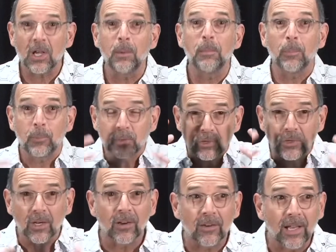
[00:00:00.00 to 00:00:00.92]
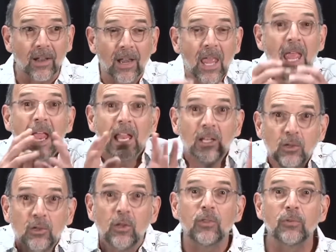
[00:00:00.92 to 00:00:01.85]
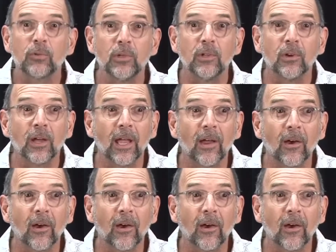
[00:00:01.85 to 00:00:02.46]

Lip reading: up with your hair down and look through your hair.